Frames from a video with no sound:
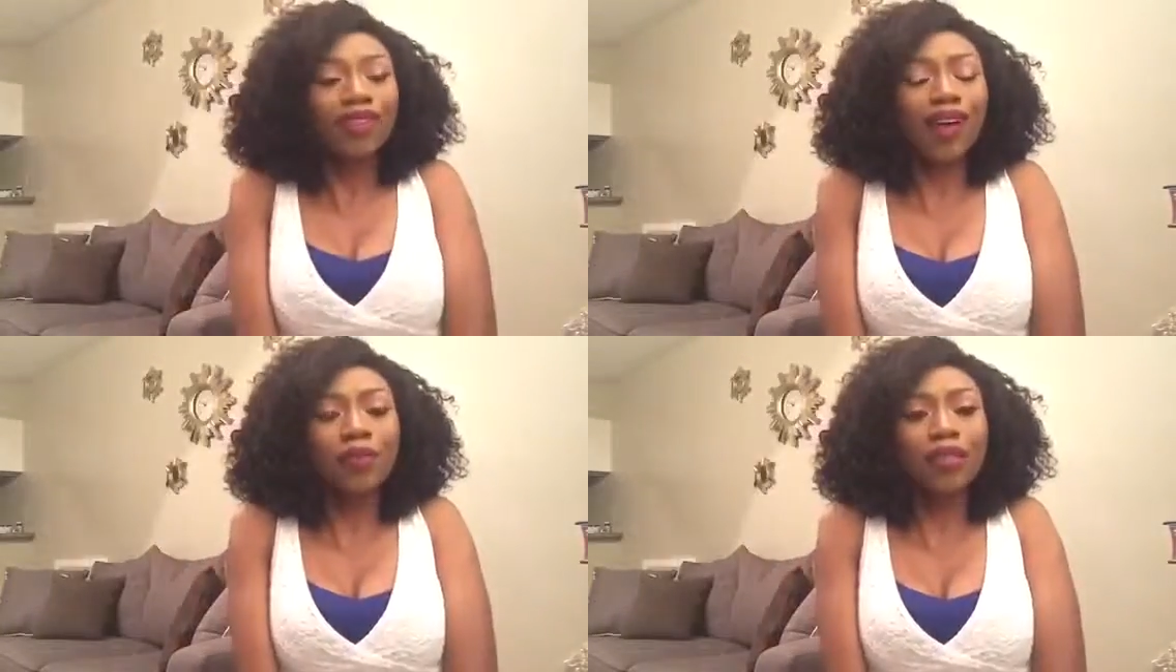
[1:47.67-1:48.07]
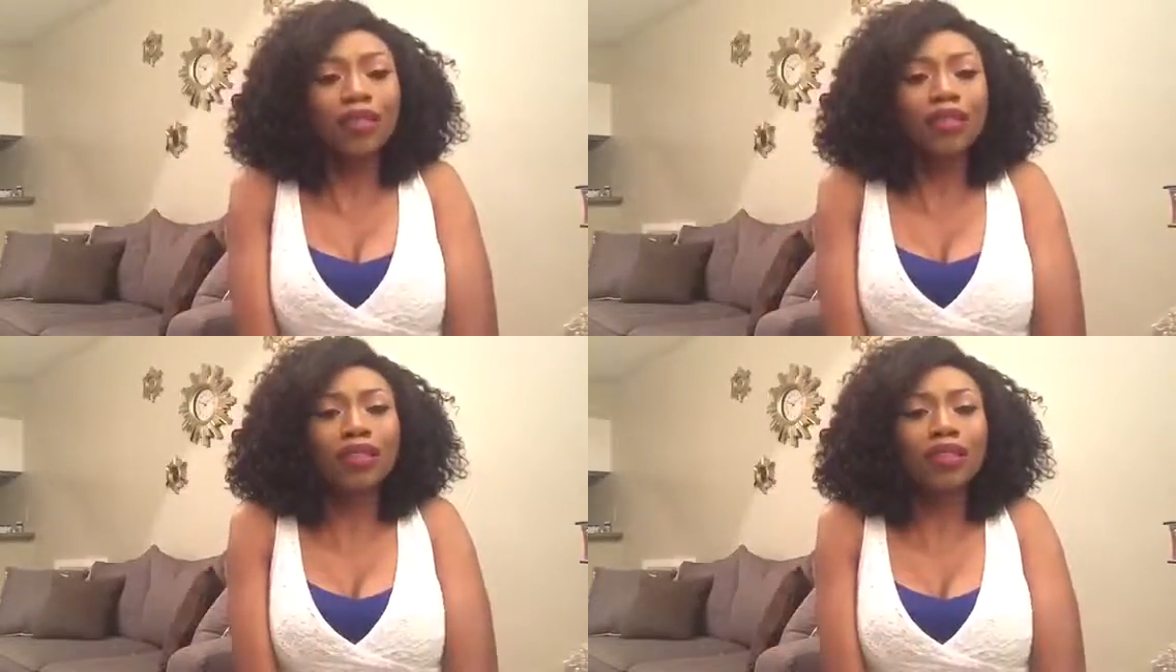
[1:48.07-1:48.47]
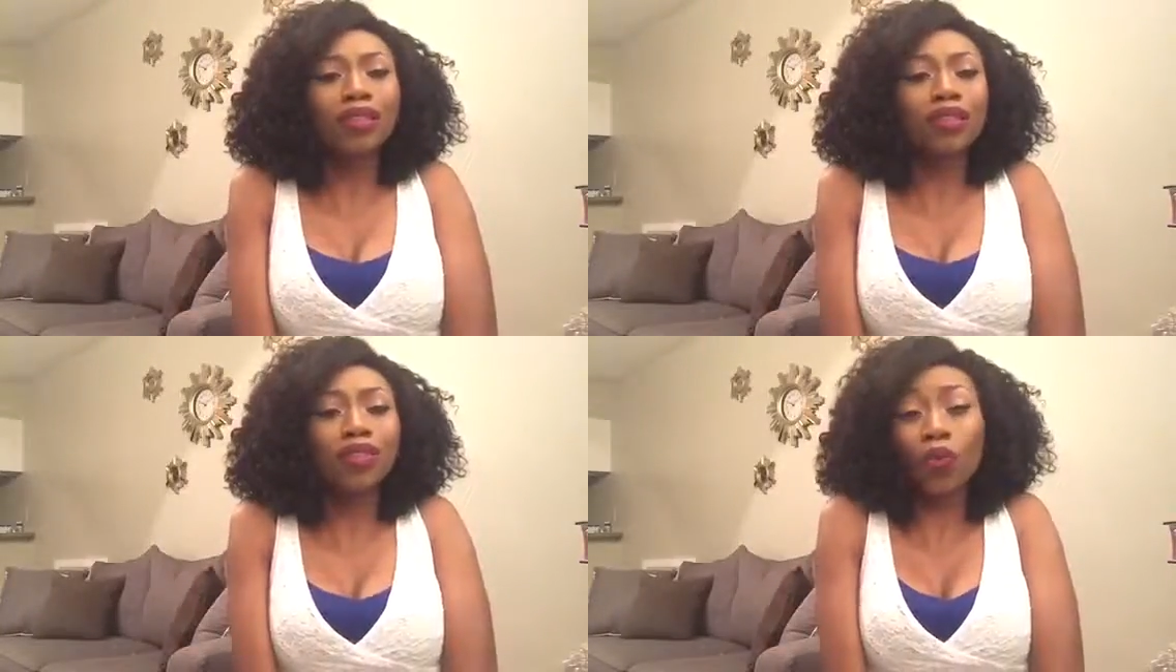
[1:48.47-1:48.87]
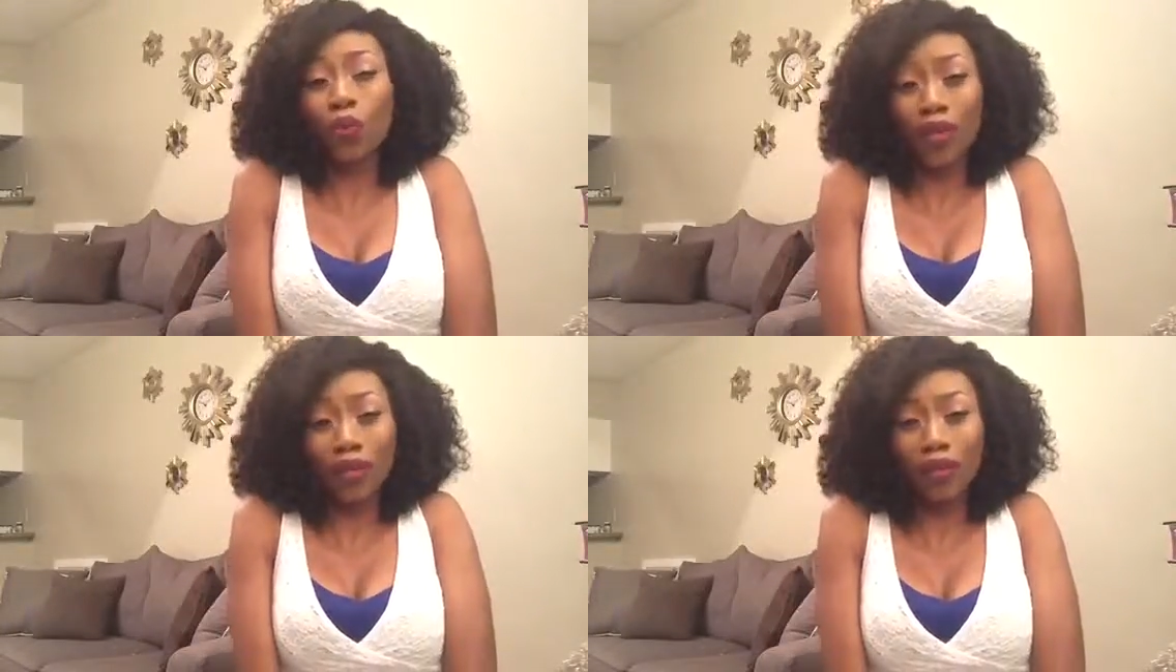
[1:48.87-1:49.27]
I was
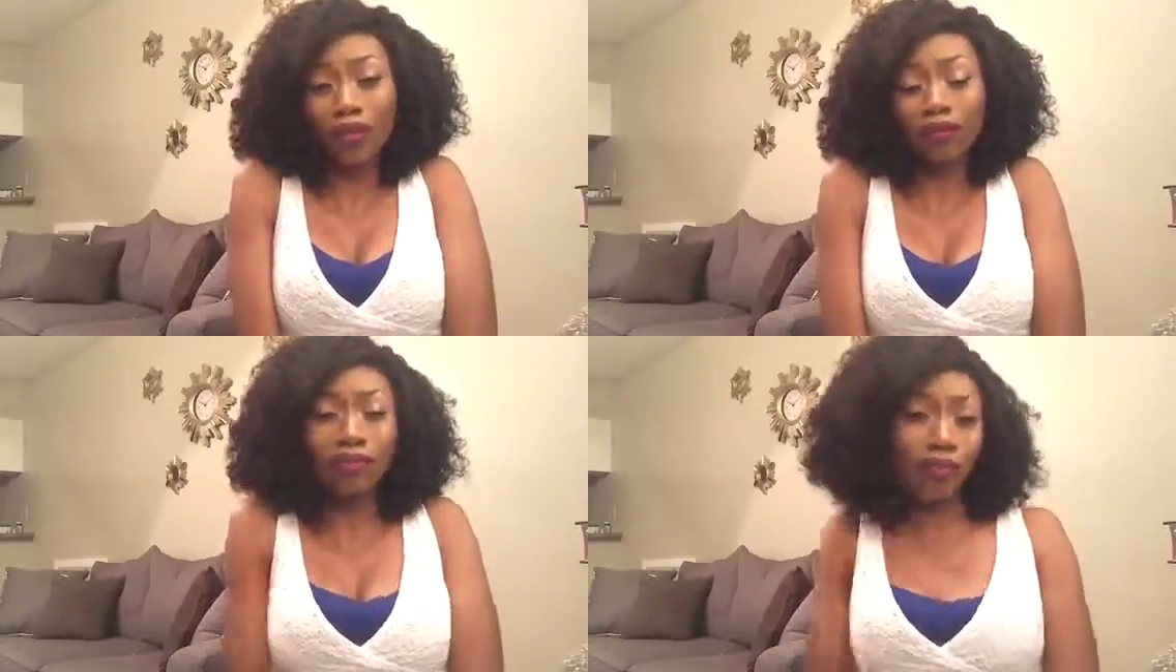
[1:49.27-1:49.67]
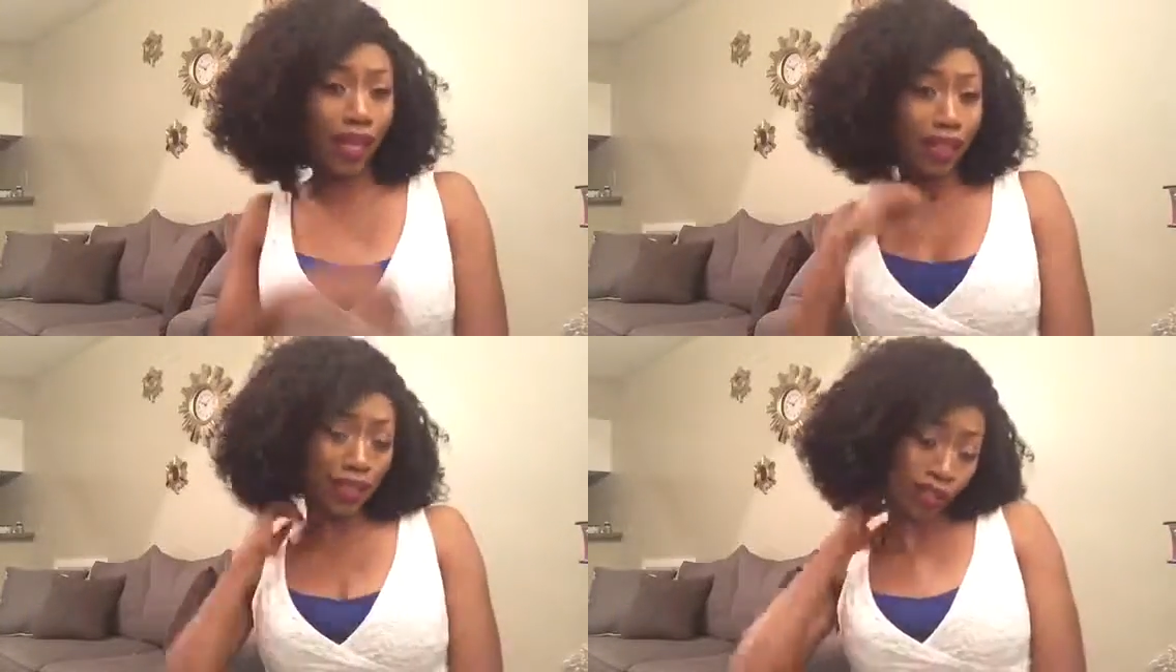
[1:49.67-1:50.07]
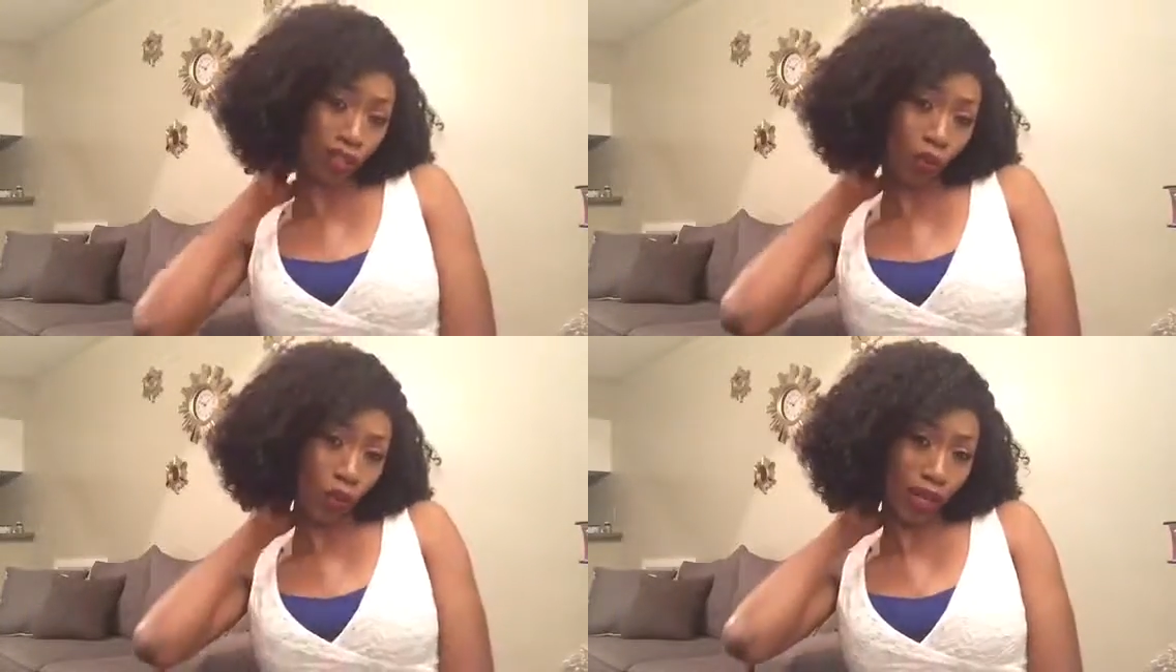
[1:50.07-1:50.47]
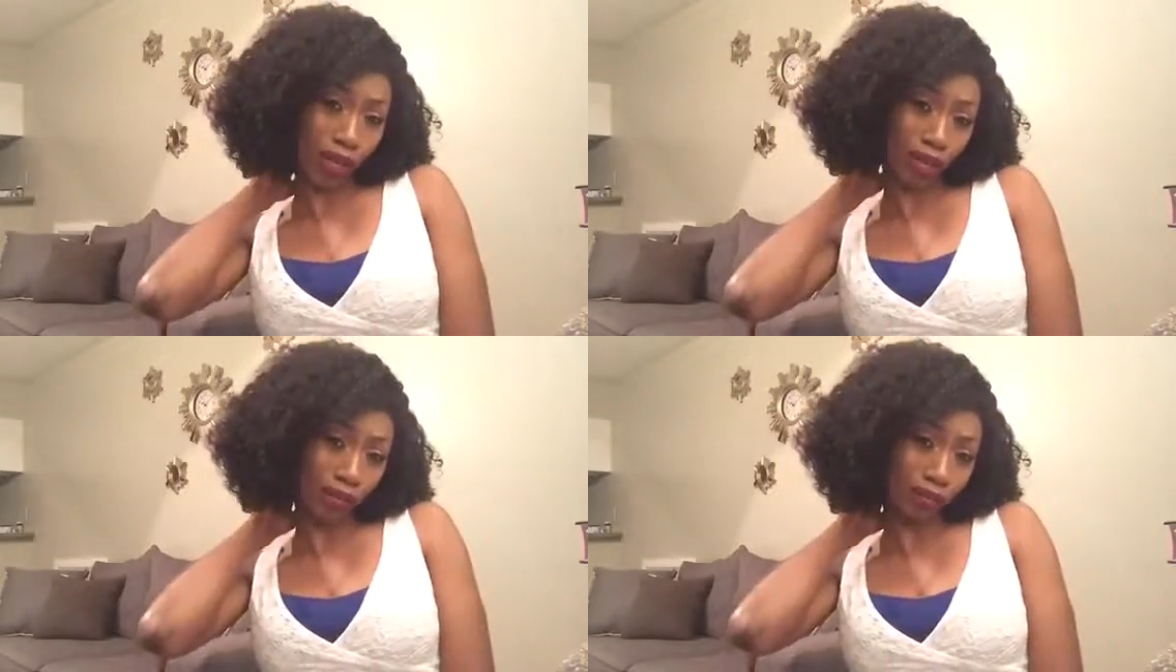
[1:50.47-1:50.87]
19,
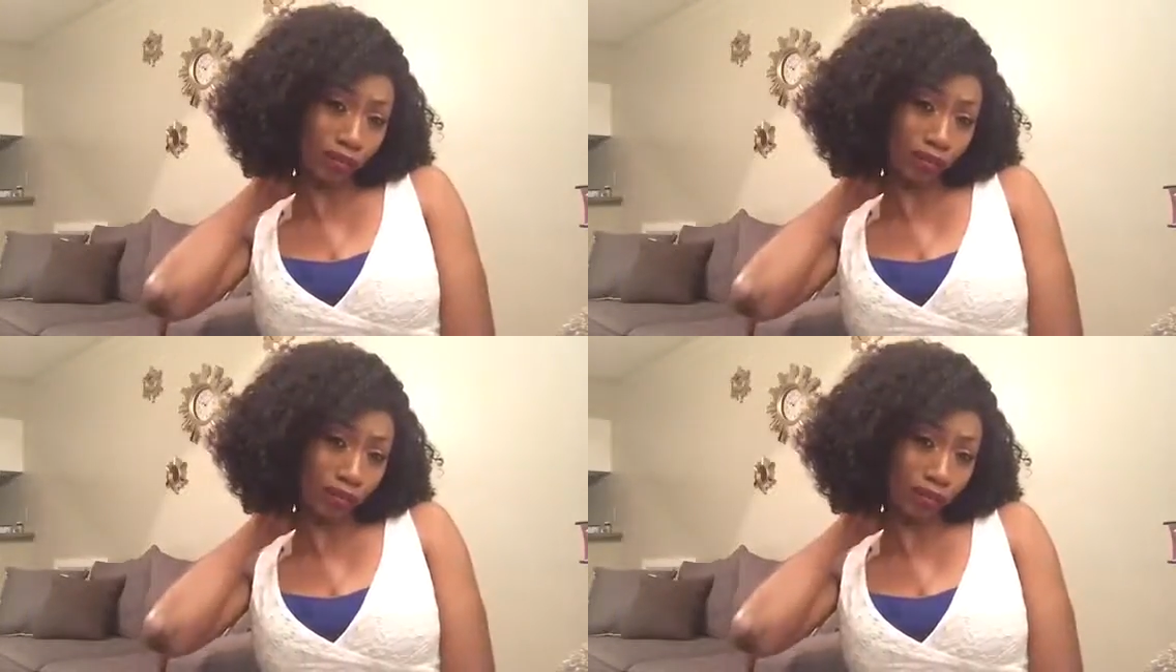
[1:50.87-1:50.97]
20.